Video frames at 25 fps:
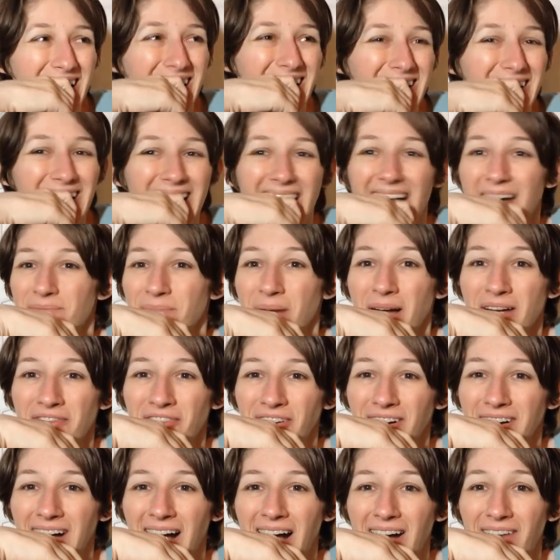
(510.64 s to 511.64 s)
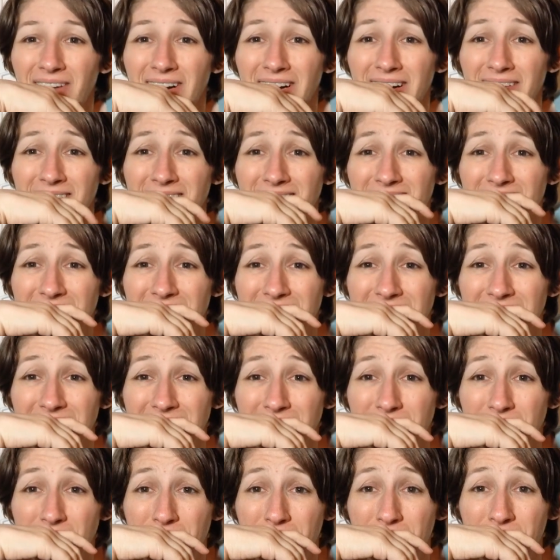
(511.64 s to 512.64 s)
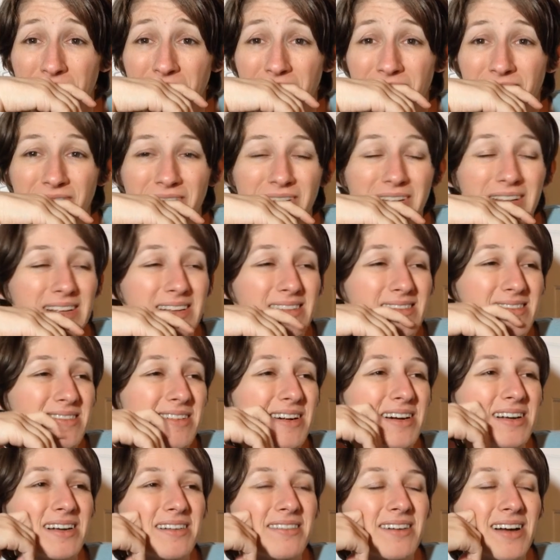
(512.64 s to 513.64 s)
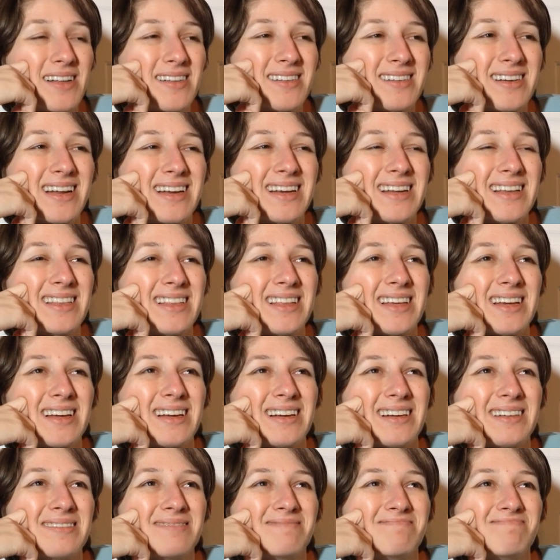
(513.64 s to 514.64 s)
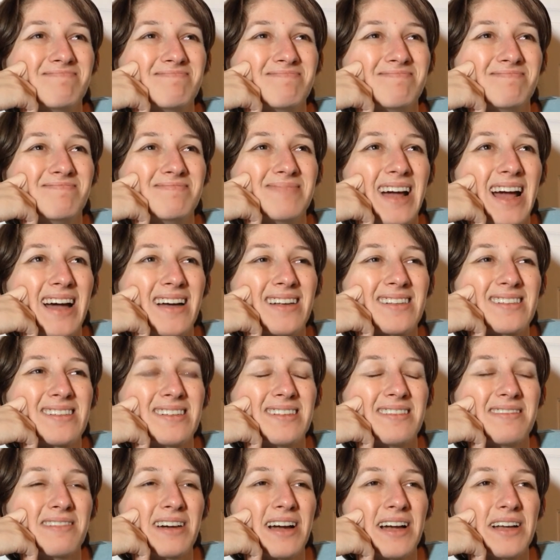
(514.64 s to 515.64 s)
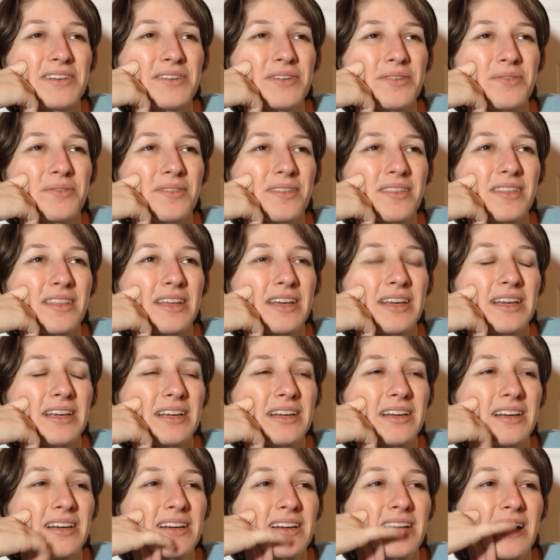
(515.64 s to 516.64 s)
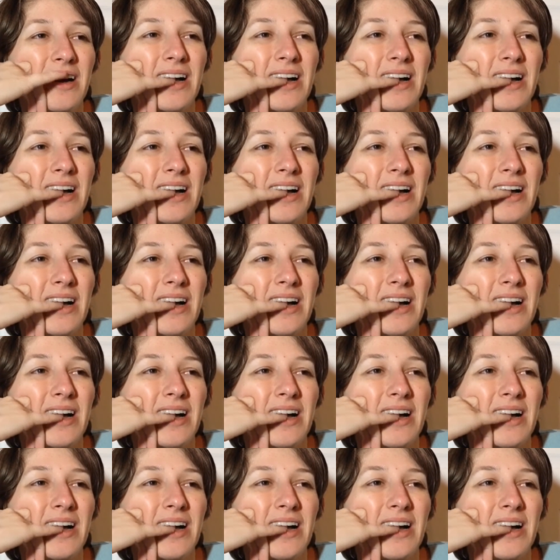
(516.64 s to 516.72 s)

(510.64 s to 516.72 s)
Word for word: Crap, I forgot what I was gonna come up with for this one. It wasn't anything massive, I don't think.